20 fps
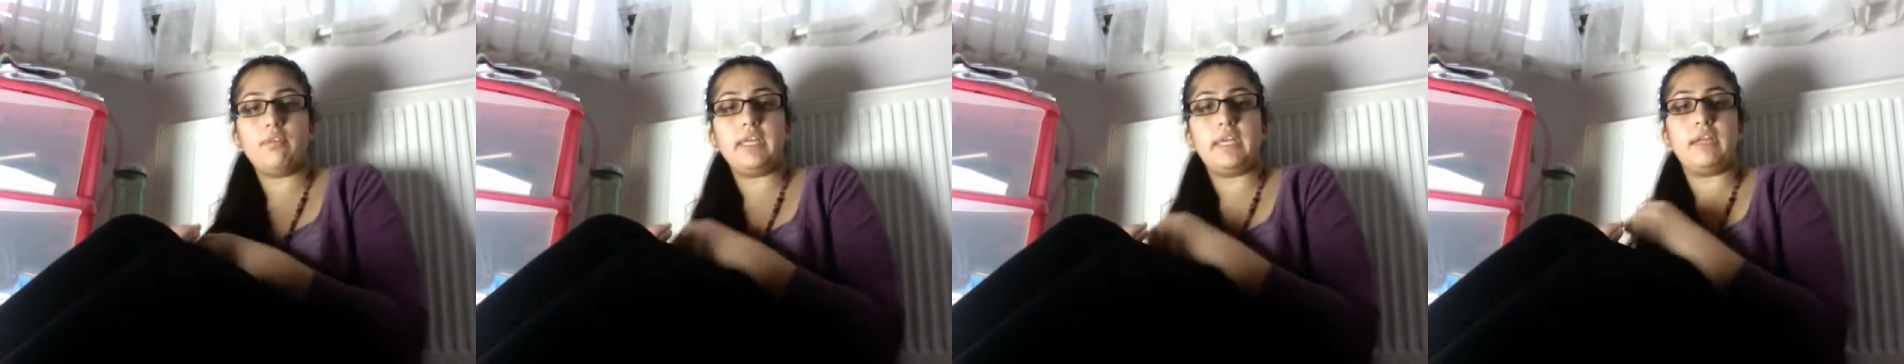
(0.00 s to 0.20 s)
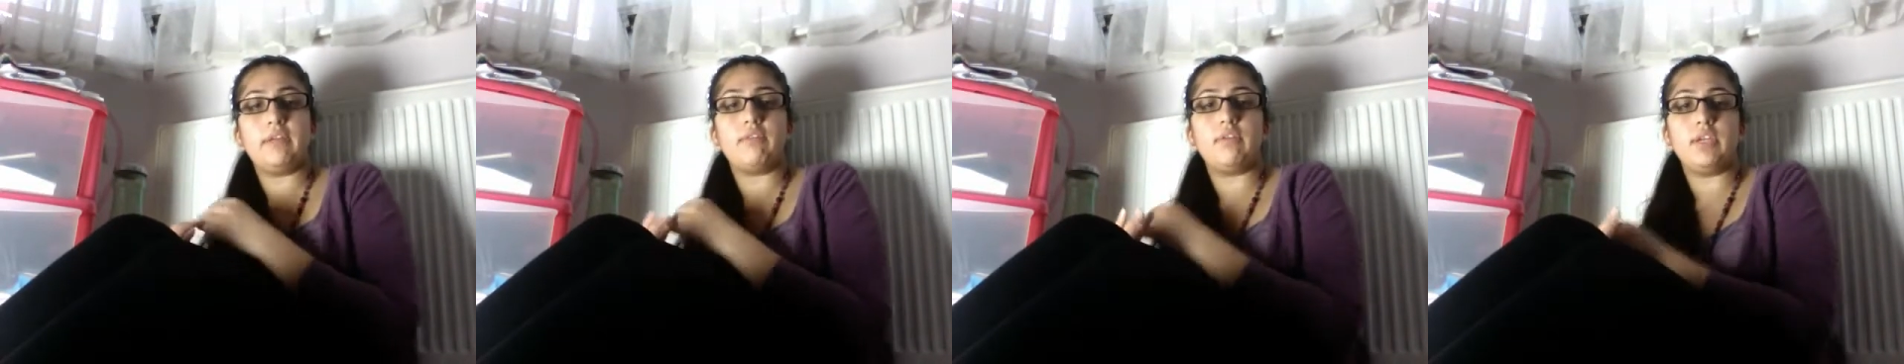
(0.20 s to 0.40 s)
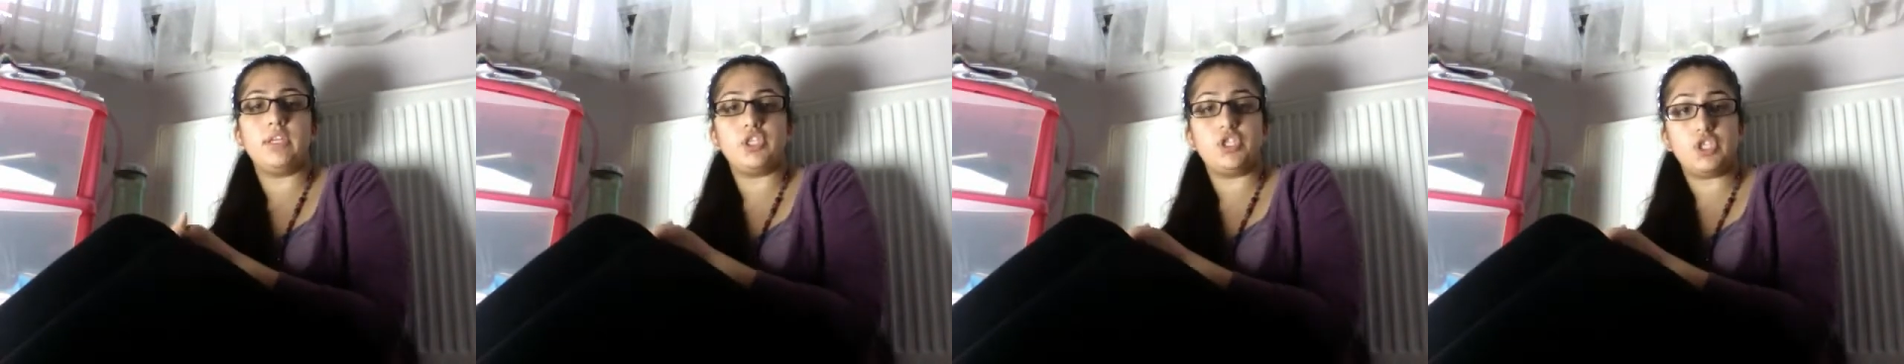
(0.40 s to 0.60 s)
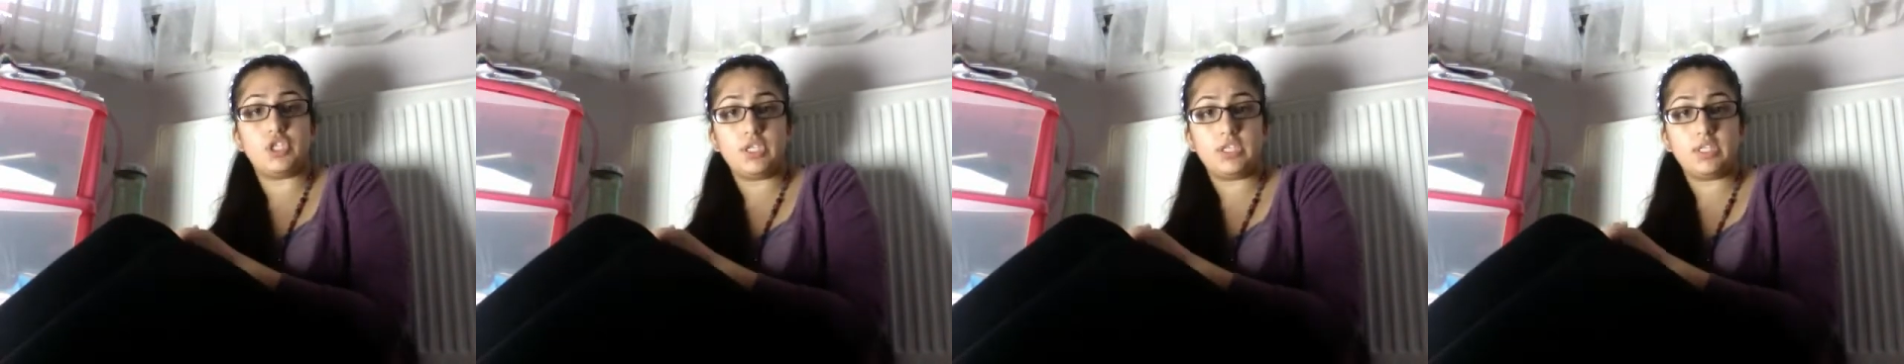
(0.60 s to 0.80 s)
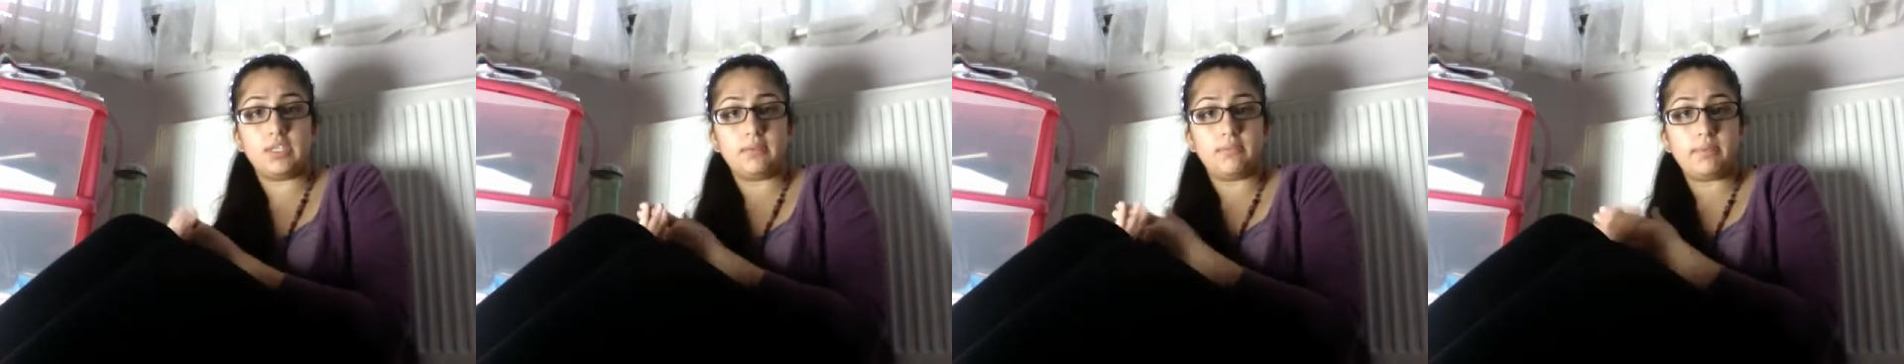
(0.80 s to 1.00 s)
increased
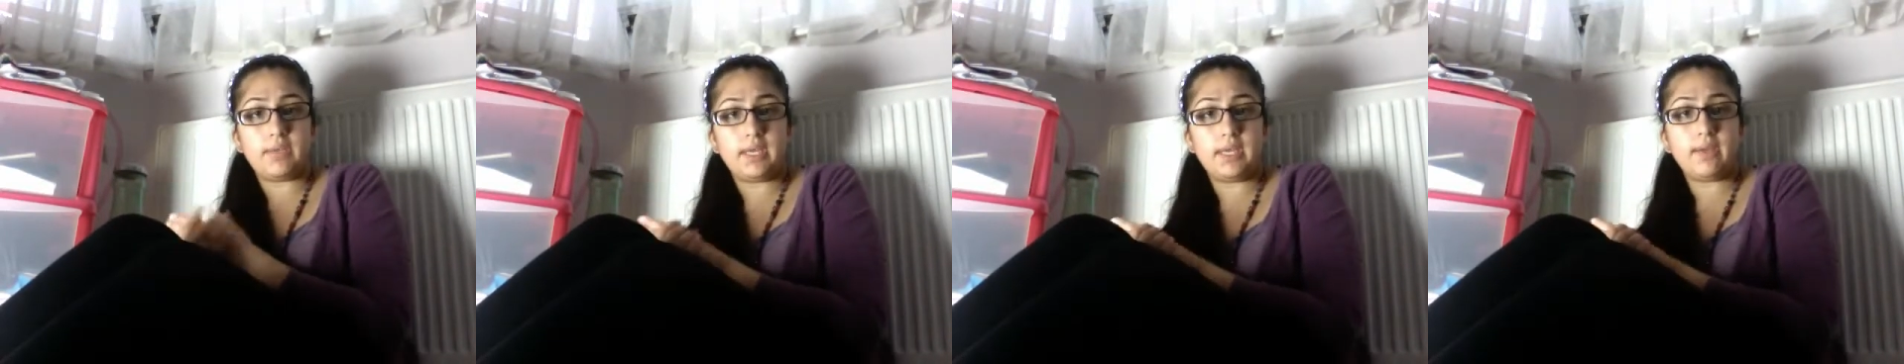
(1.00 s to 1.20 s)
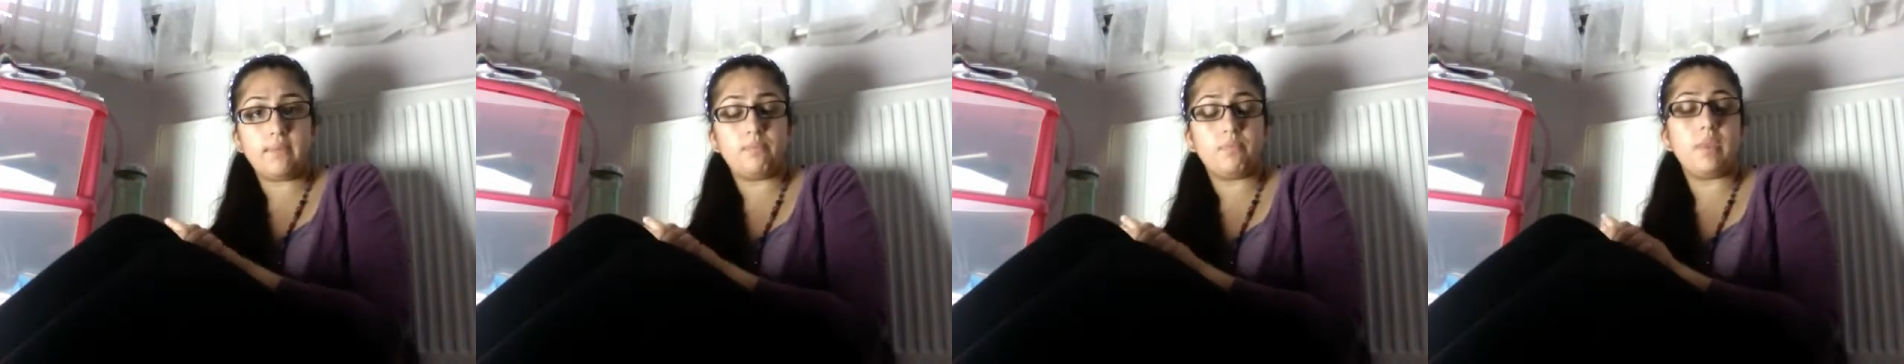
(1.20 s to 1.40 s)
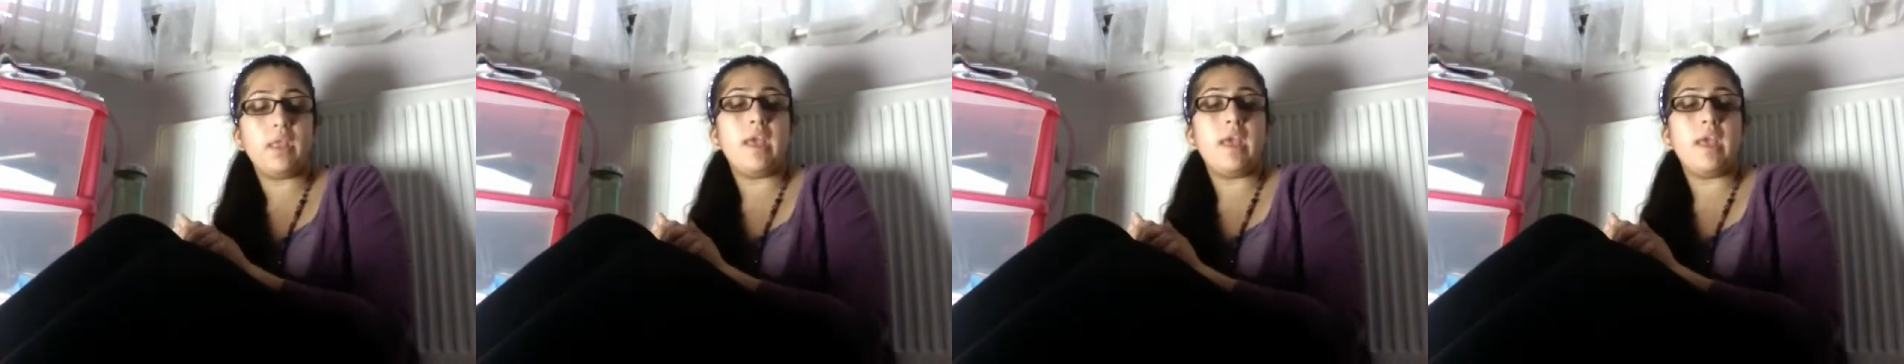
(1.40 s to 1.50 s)
GDP.